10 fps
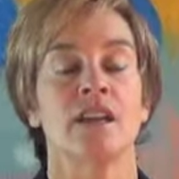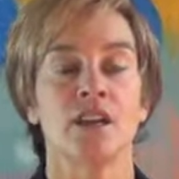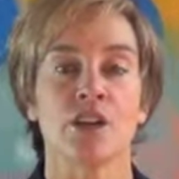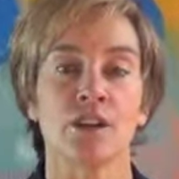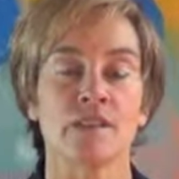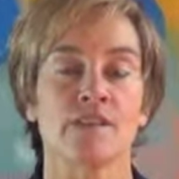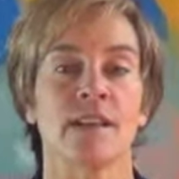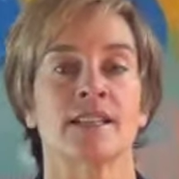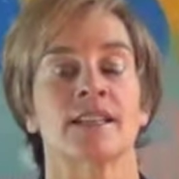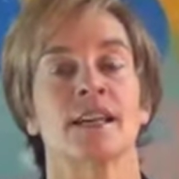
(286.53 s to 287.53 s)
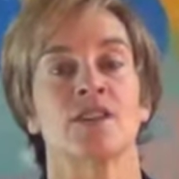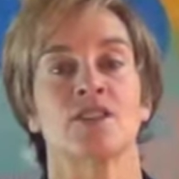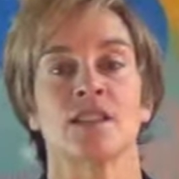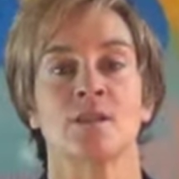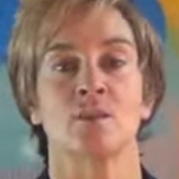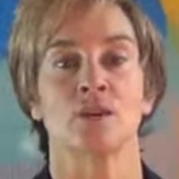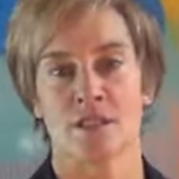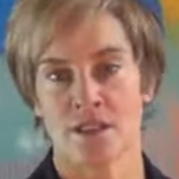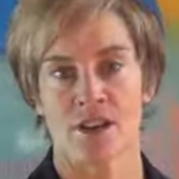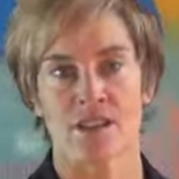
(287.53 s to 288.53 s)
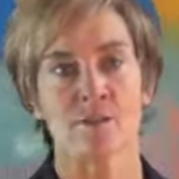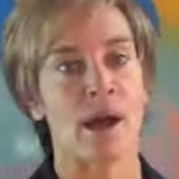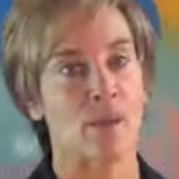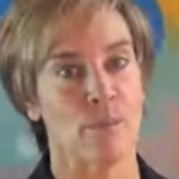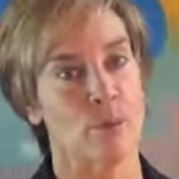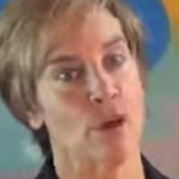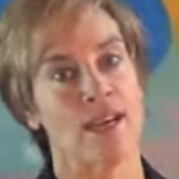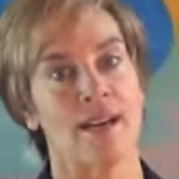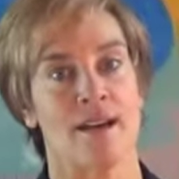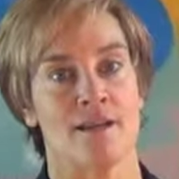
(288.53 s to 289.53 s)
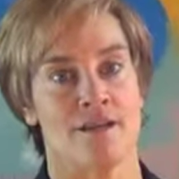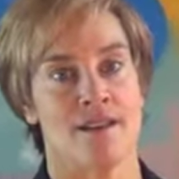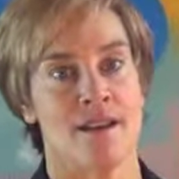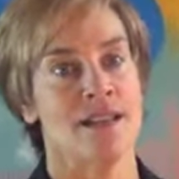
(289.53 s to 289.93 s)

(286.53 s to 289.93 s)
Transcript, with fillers: You're going to find a section in the book that talks about brain health.